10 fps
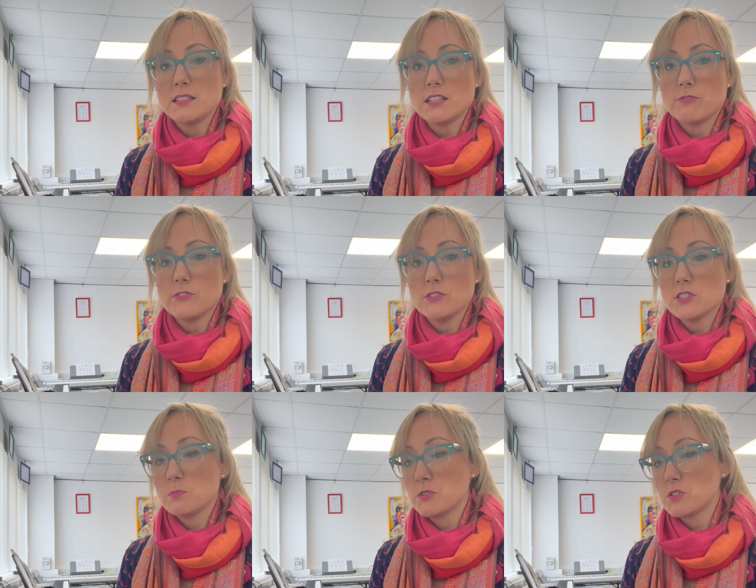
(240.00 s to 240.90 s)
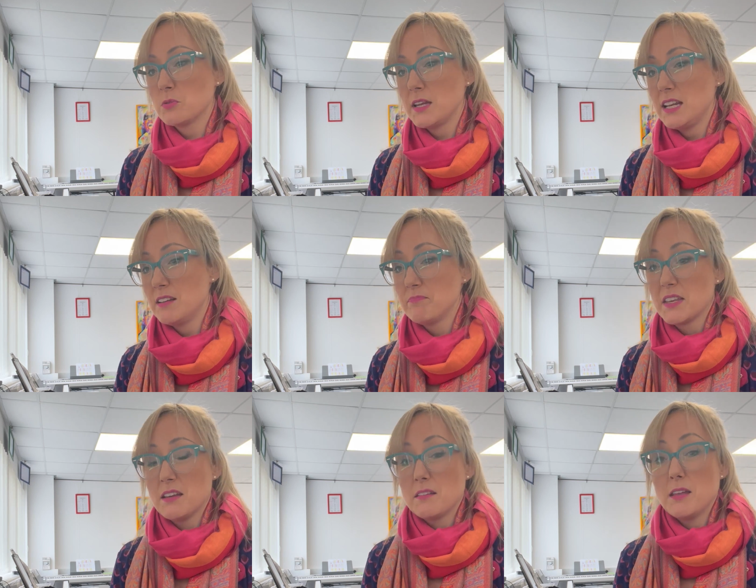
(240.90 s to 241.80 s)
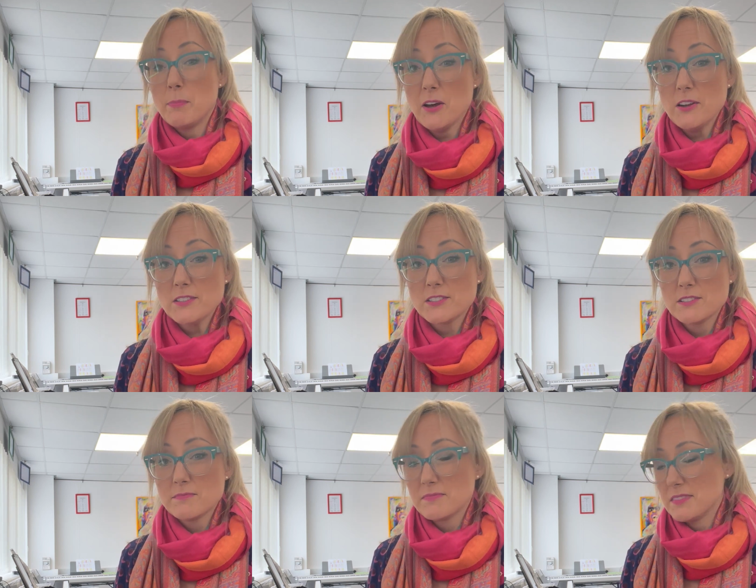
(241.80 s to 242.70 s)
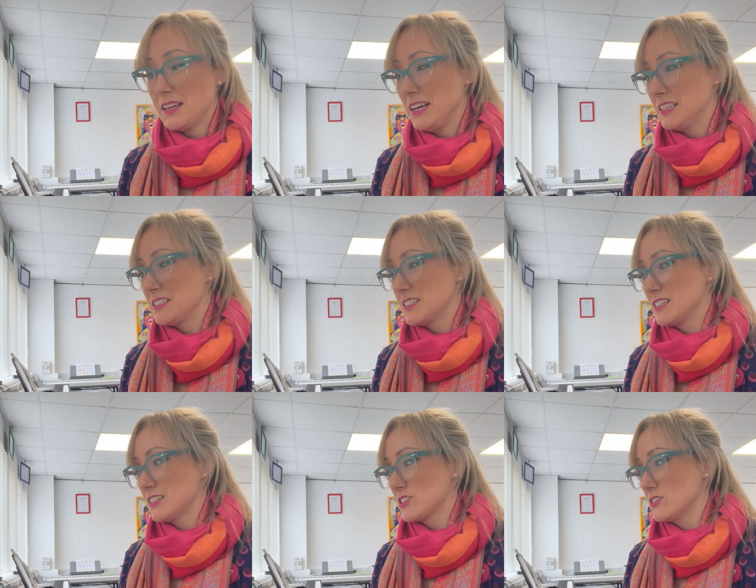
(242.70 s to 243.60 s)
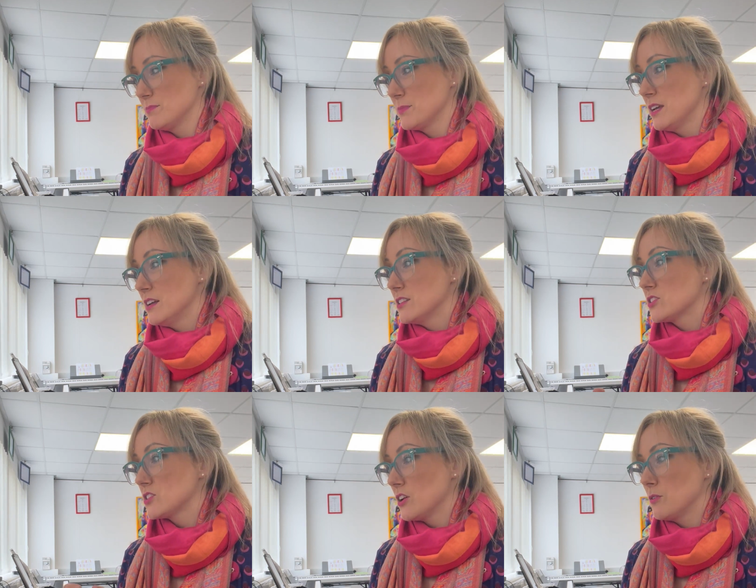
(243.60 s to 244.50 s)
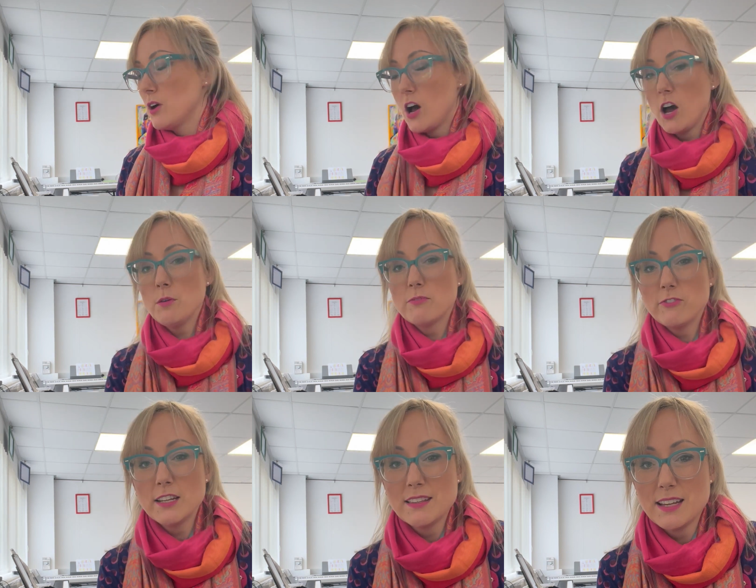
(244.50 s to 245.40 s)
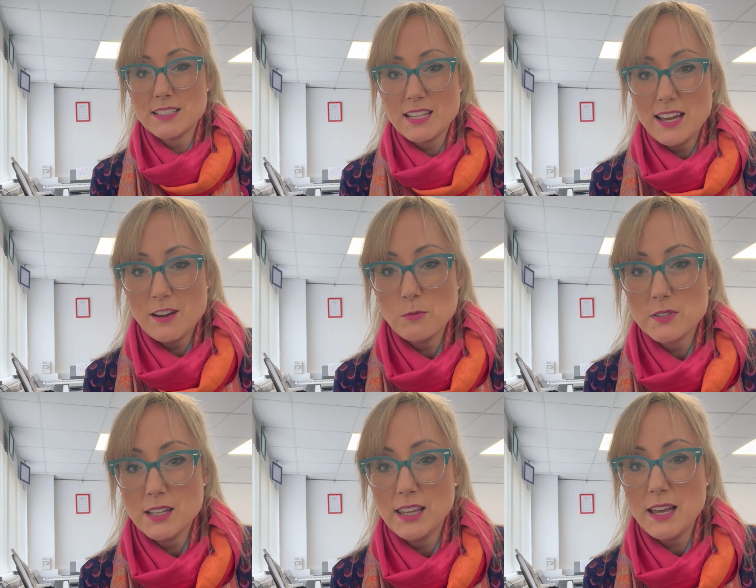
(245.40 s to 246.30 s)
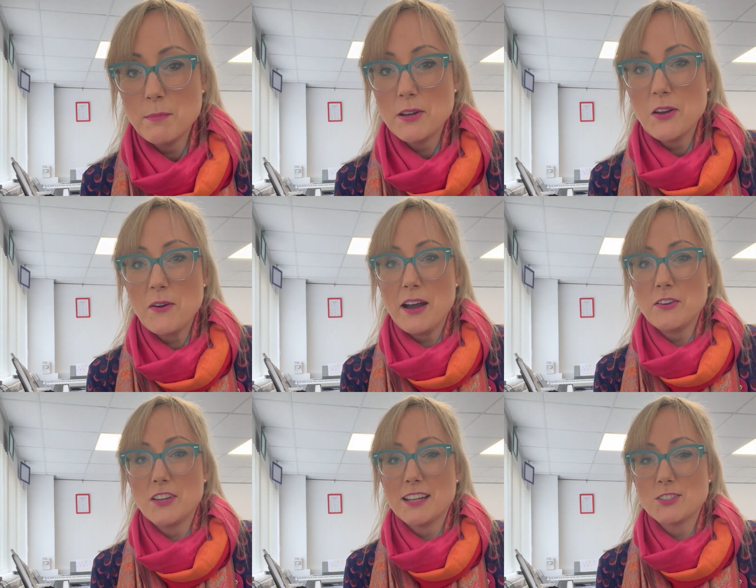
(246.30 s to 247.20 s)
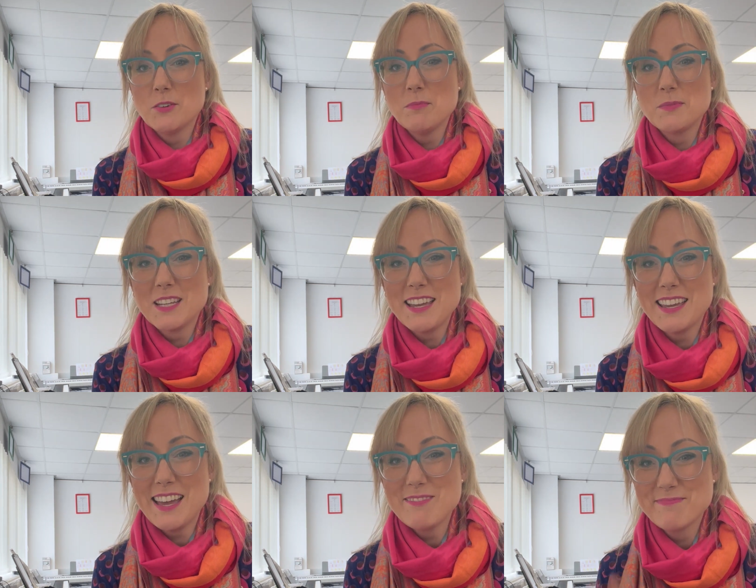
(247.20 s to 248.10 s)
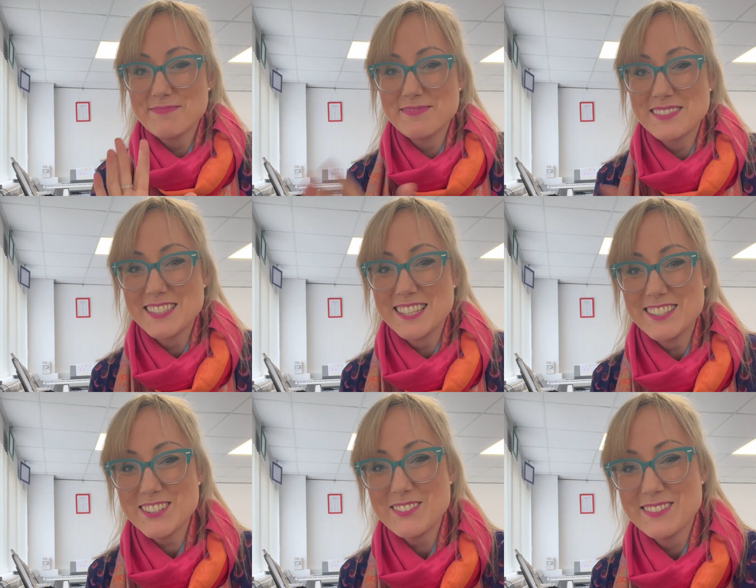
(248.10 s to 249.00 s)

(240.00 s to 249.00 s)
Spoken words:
difference between a pass and a distinction. So hopefully that's helped. Let me know how you get on. Take care. See you soon.